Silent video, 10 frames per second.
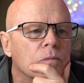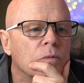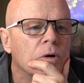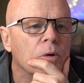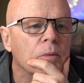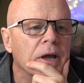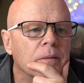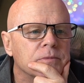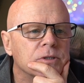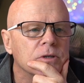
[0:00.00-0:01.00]
where were we
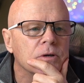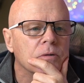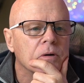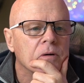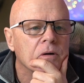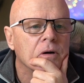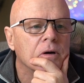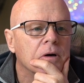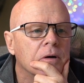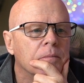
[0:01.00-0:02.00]
up to?
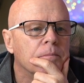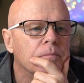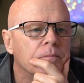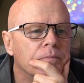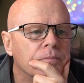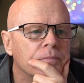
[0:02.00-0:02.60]
Um,